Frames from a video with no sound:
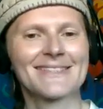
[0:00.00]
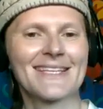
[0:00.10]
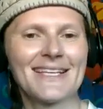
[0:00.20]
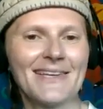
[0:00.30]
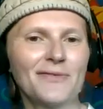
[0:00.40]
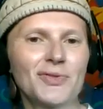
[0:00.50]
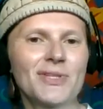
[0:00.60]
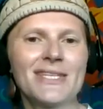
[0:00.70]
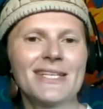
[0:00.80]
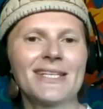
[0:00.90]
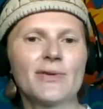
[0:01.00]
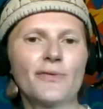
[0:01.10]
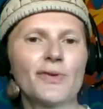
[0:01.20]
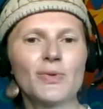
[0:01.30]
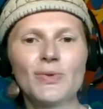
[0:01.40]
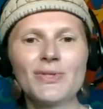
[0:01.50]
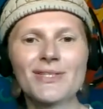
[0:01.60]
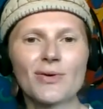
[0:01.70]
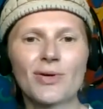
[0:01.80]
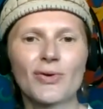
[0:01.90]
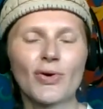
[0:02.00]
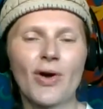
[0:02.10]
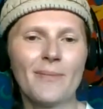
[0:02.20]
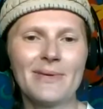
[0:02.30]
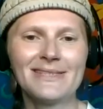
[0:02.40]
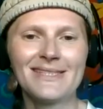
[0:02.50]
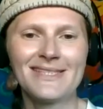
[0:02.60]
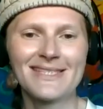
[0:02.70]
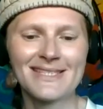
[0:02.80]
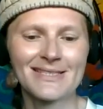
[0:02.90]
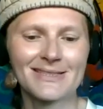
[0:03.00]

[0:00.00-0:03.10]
I'd love to hear your views or comments.